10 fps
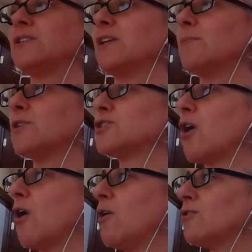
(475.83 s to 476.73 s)
he must
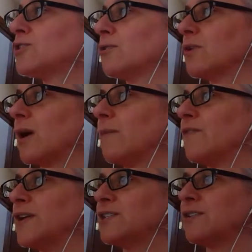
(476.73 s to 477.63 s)
also come
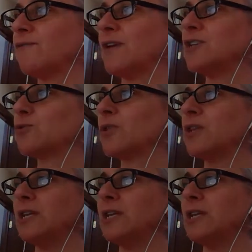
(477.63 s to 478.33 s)
face to face with an